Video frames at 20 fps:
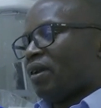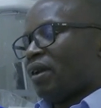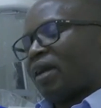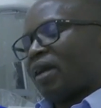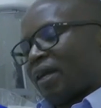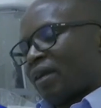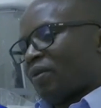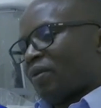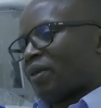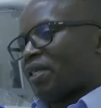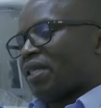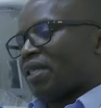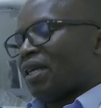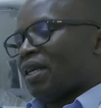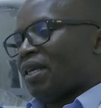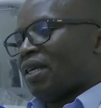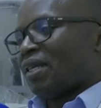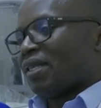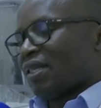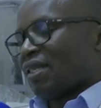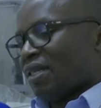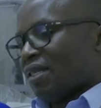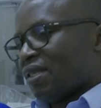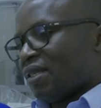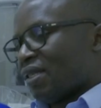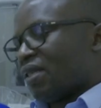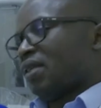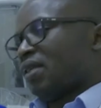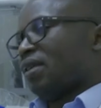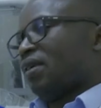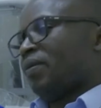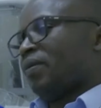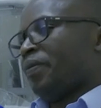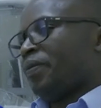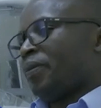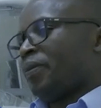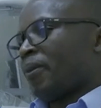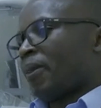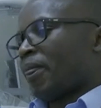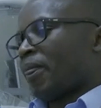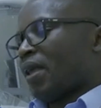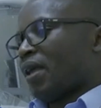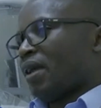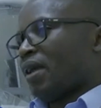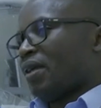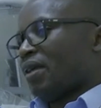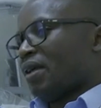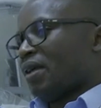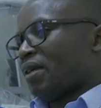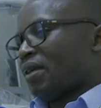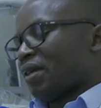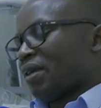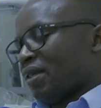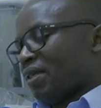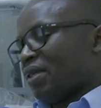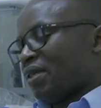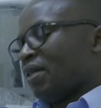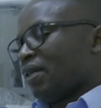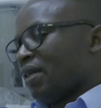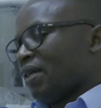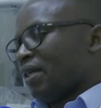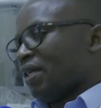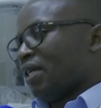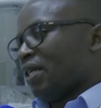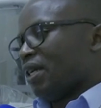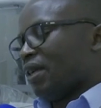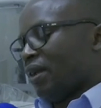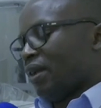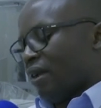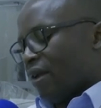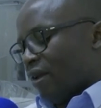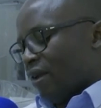like we say, a cyst, a cystic region.